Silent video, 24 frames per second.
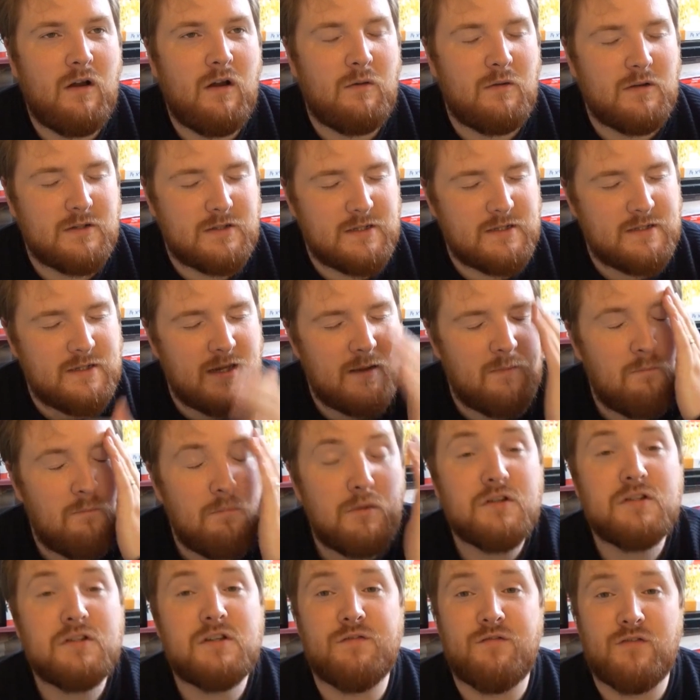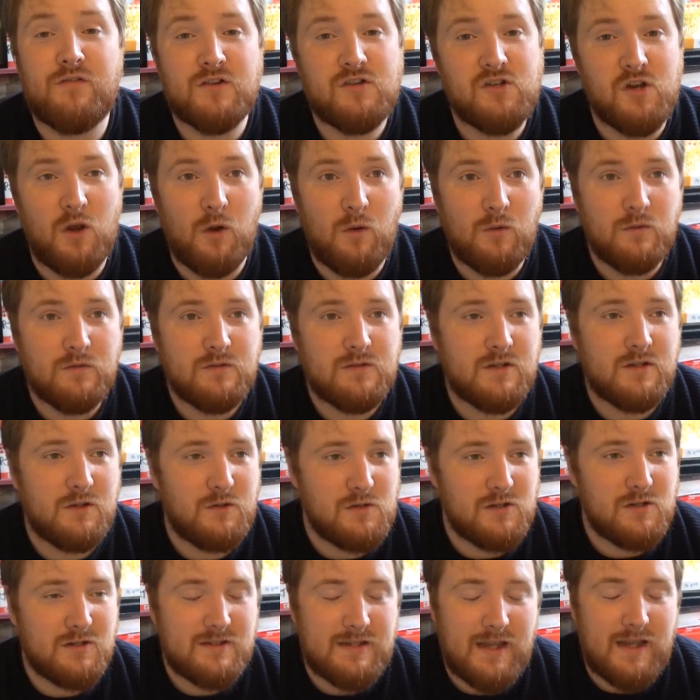What's his name? Busterford Jones, who
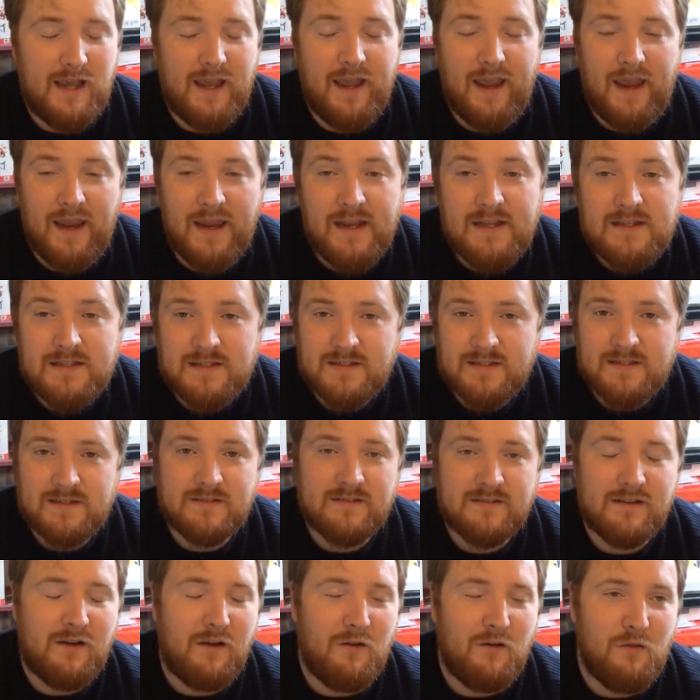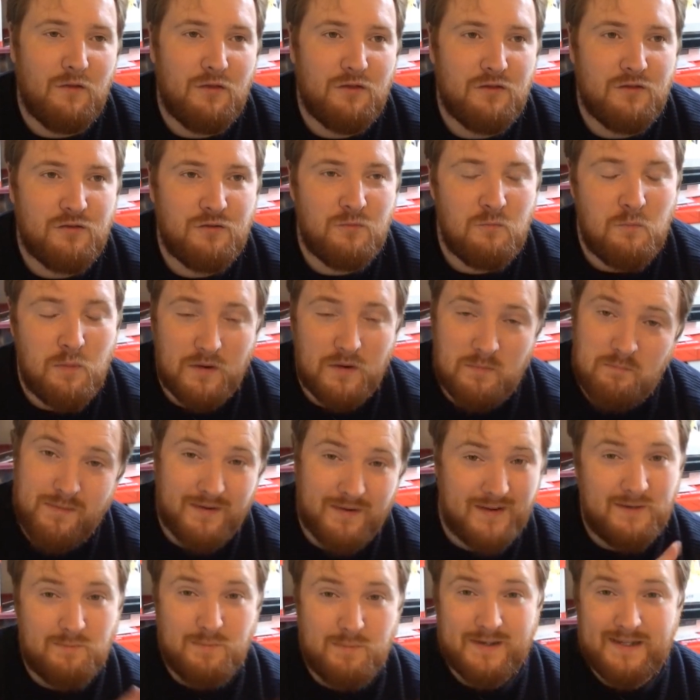just eats,
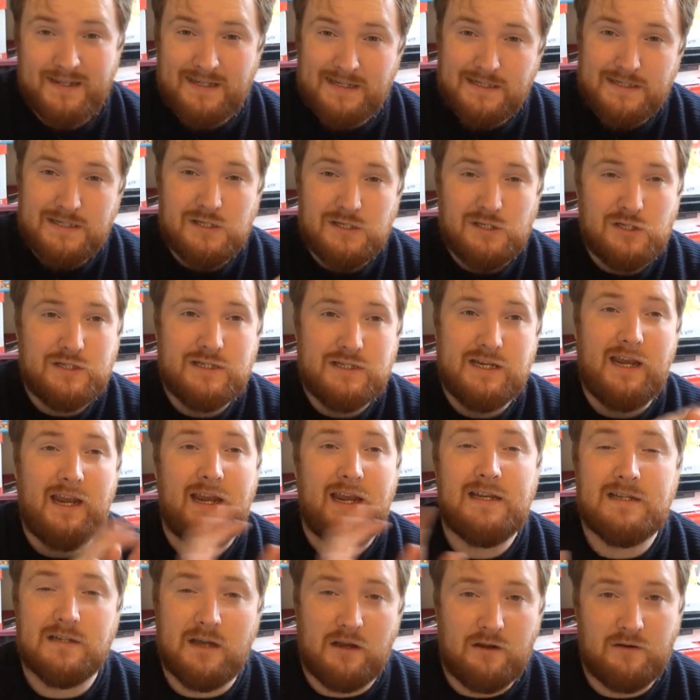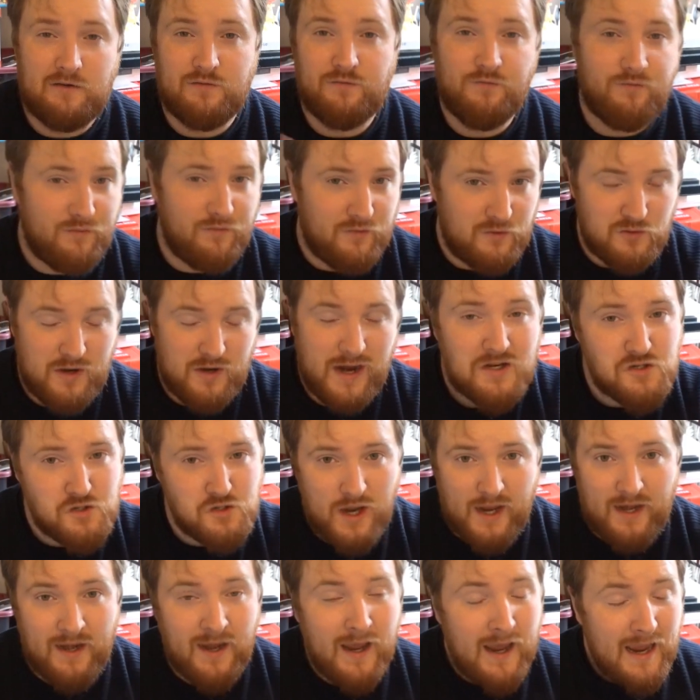but he doesn't just eat out of the trash
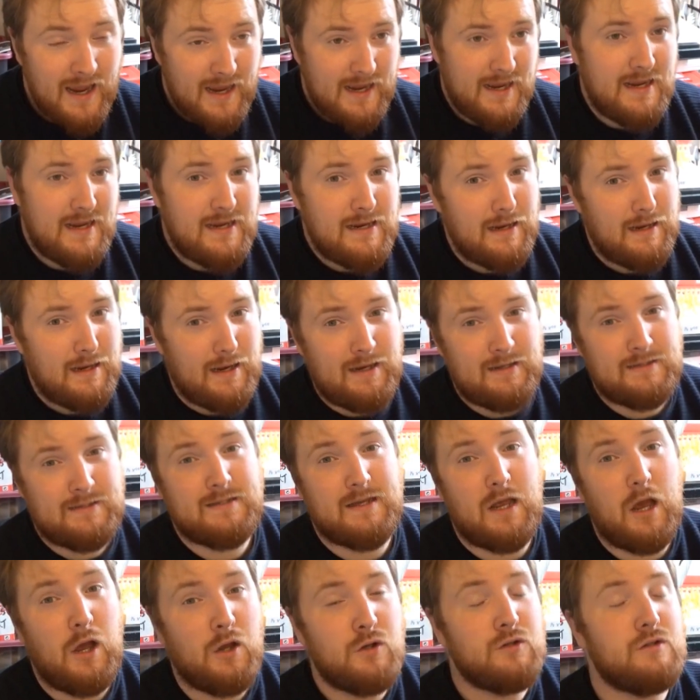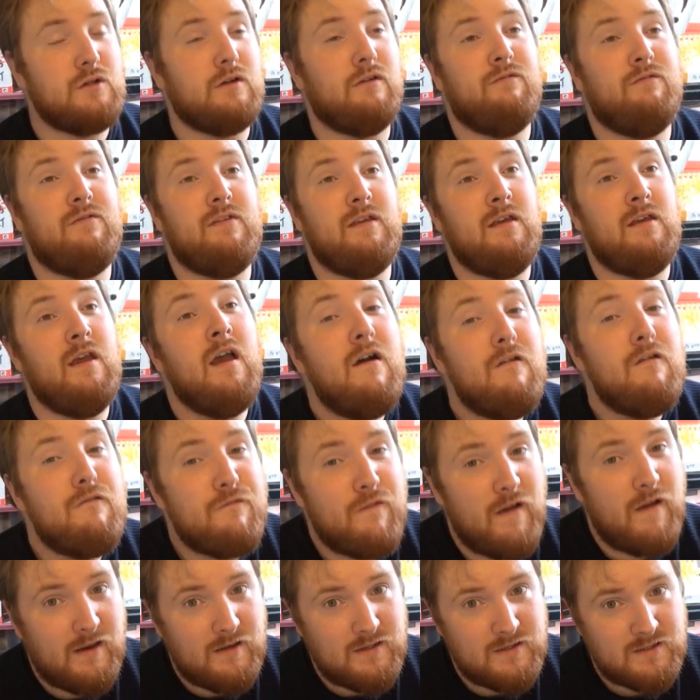can. He eats out of the
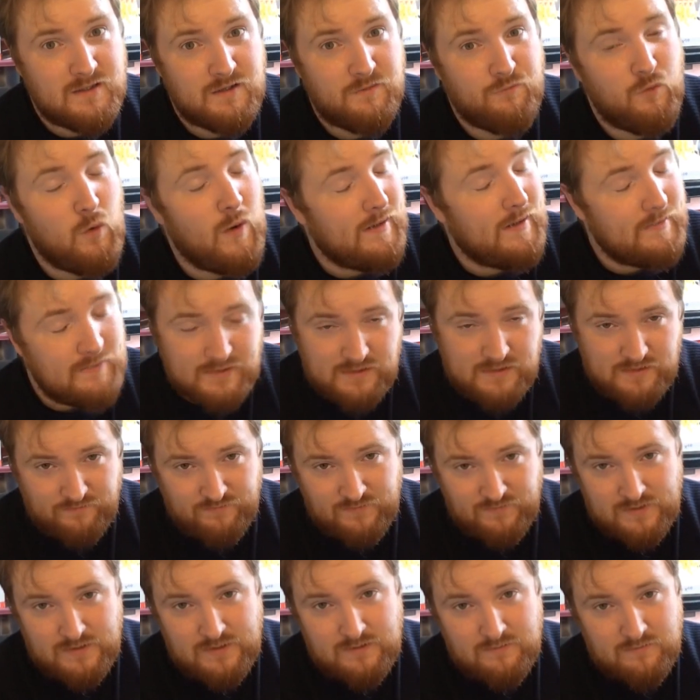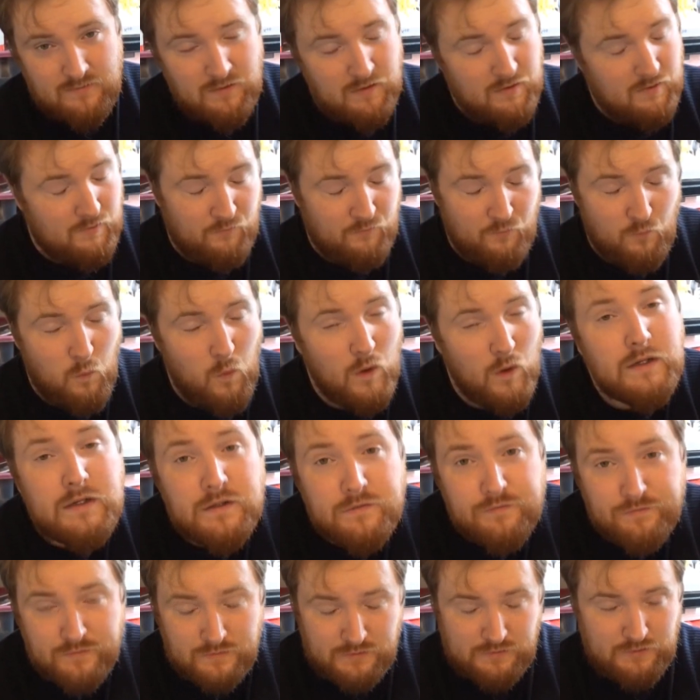finest of winest of
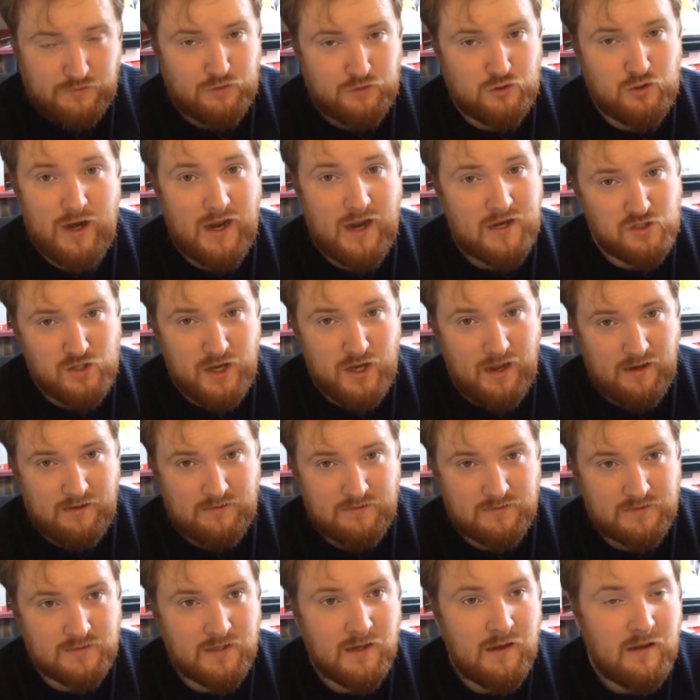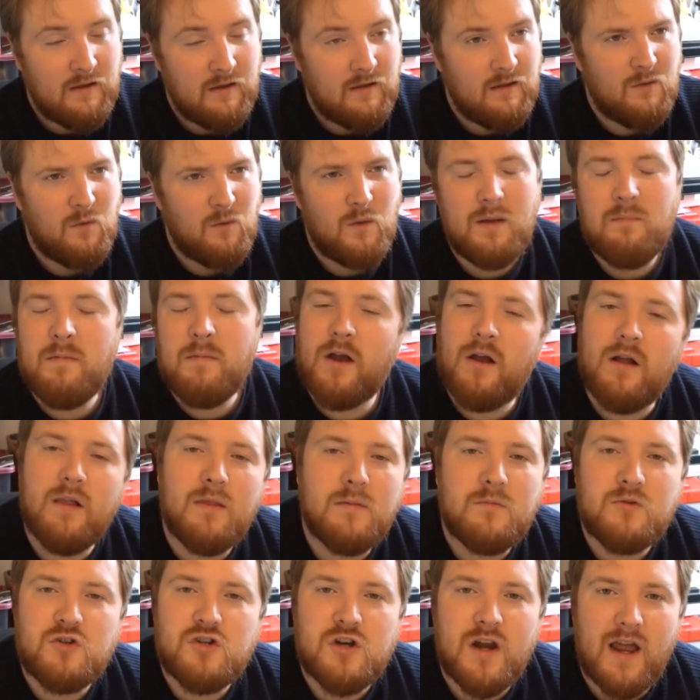wonderful trash cans. Why am I
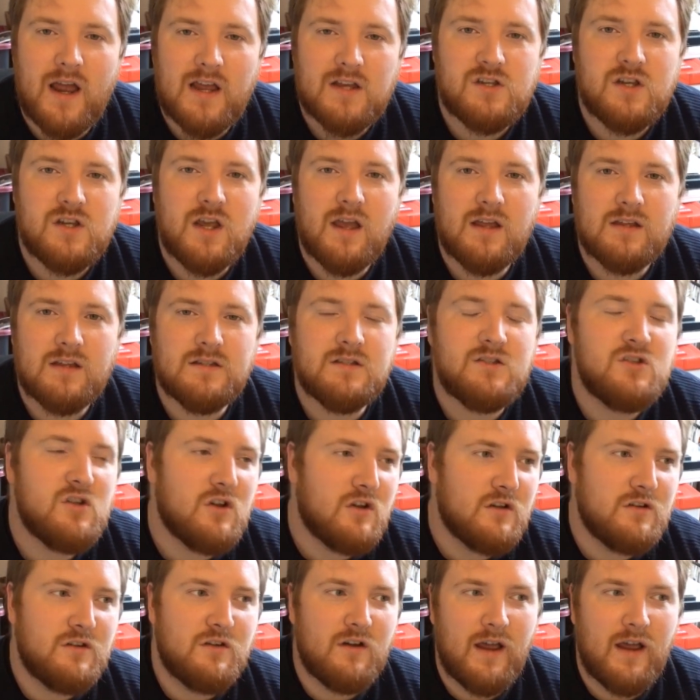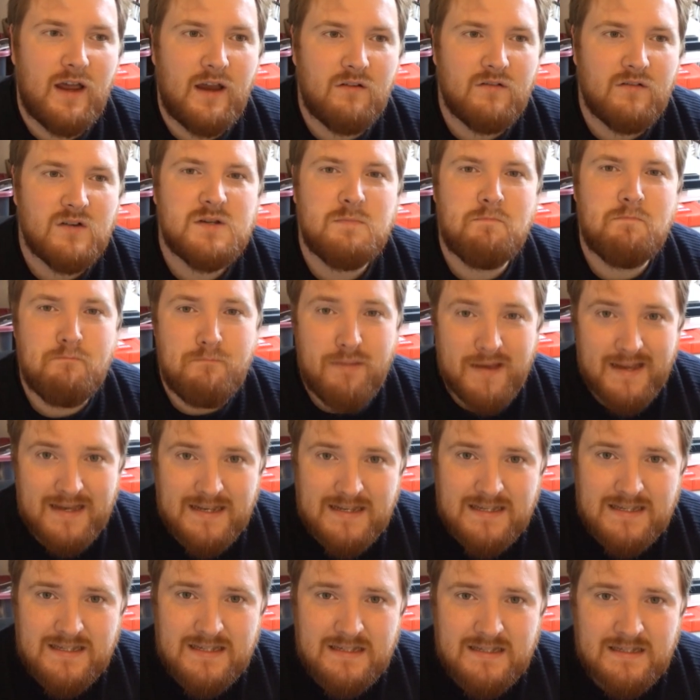calling them trash cans, John? You're Irish.
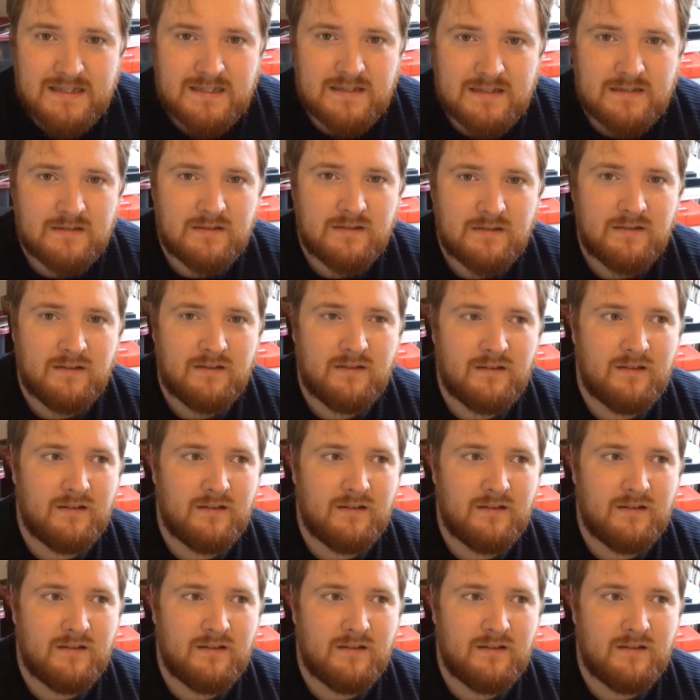Bins.